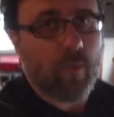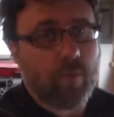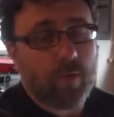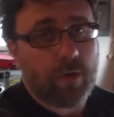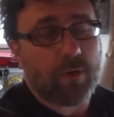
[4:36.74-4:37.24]
We
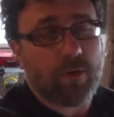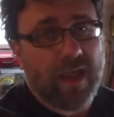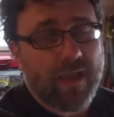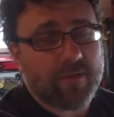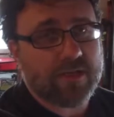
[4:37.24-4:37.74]
will include
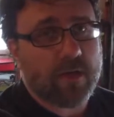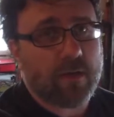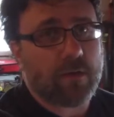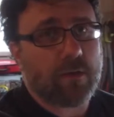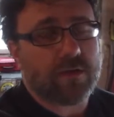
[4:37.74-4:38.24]

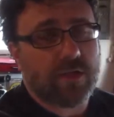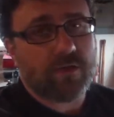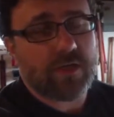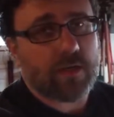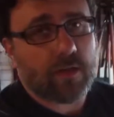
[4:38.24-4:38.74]
Amazon
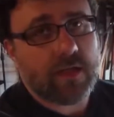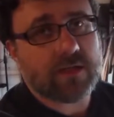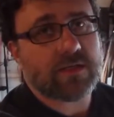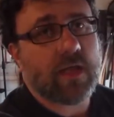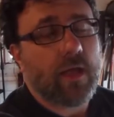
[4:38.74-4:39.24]
associate
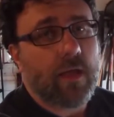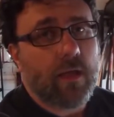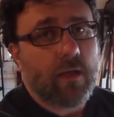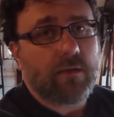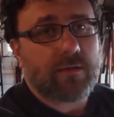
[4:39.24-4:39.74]
links
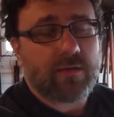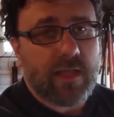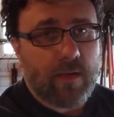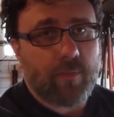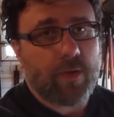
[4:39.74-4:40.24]

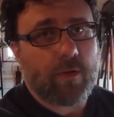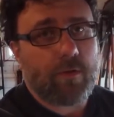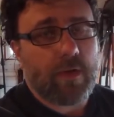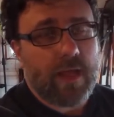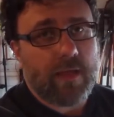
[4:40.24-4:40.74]
down
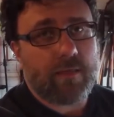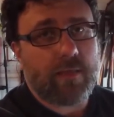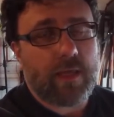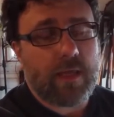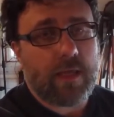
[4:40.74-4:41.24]
below in
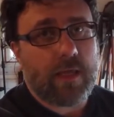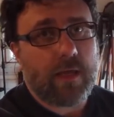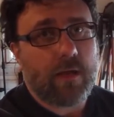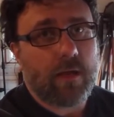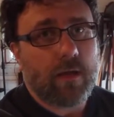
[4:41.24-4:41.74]
the
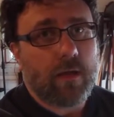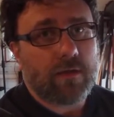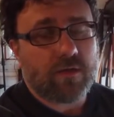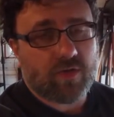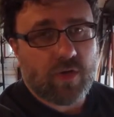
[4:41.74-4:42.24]

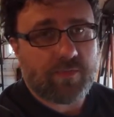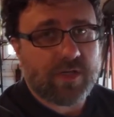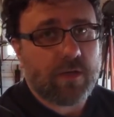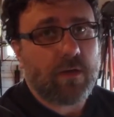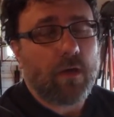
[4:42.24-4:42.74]

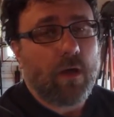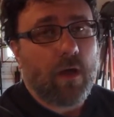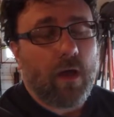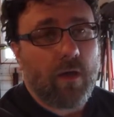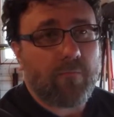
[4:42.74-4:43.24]
description
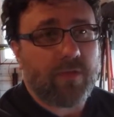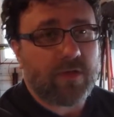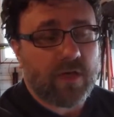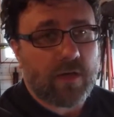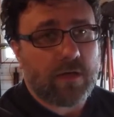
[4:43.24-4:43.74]
of the
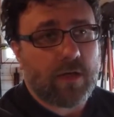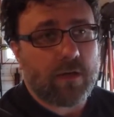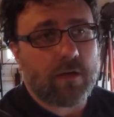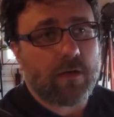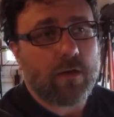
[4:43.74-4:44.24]
John
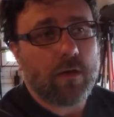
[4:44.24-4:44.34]
Deere